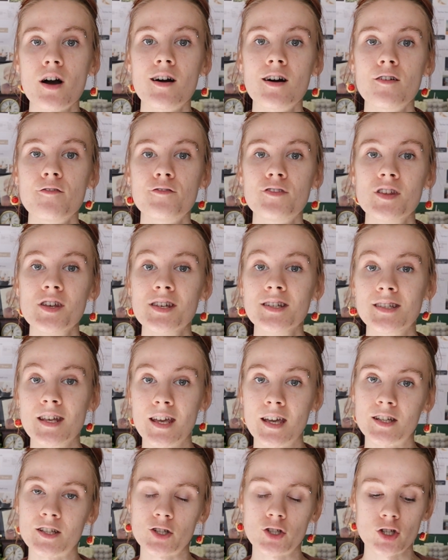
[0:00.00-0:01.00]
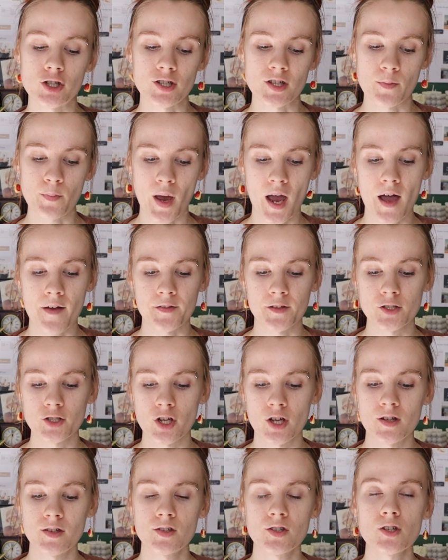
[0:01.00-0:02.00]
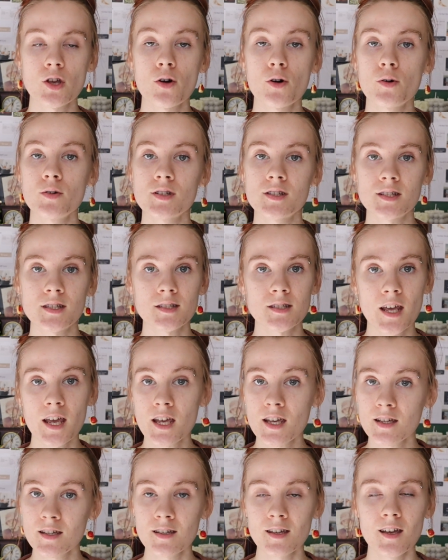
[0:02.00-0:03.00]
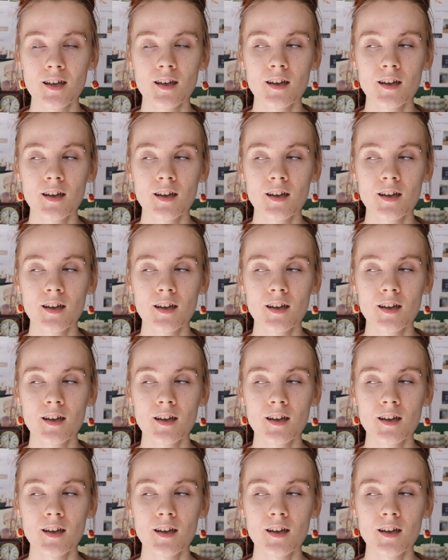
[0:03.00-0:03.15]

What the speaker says: of these antigens and pathogens. So let's take